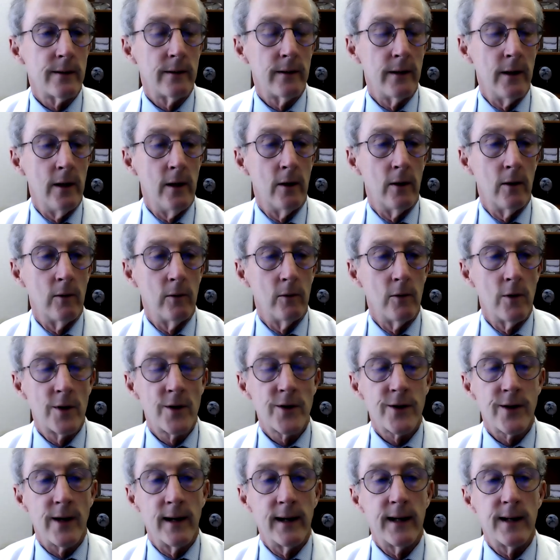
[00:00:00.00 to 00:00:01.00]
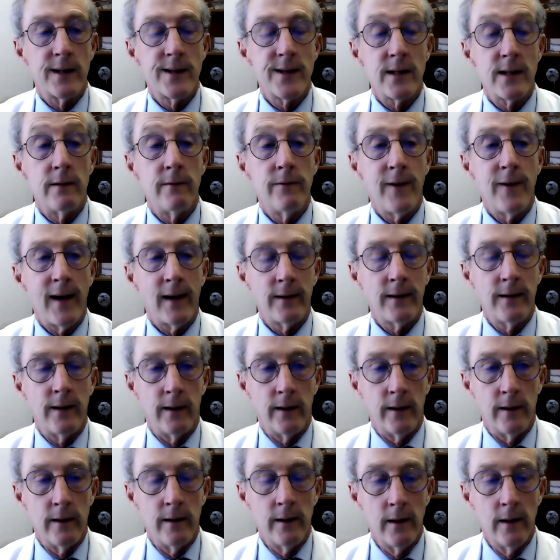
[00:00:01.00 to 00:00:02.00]
you know, looks like it's
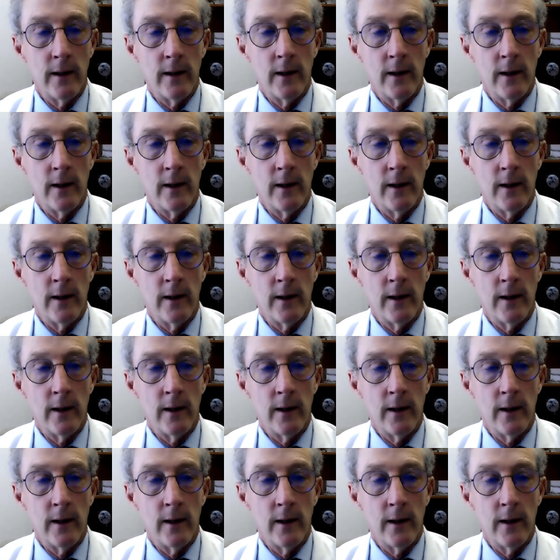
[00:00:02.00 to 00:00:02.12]
infected